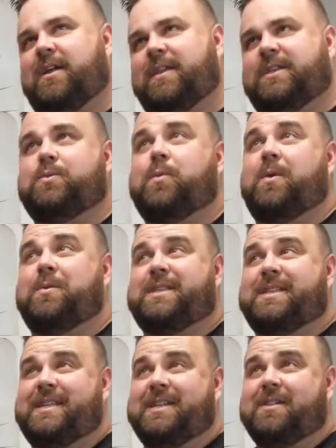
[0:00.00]
this is when it was
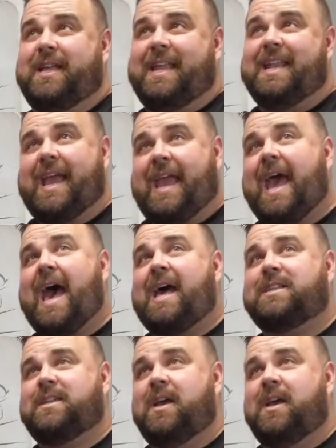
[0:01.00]
still in a cast.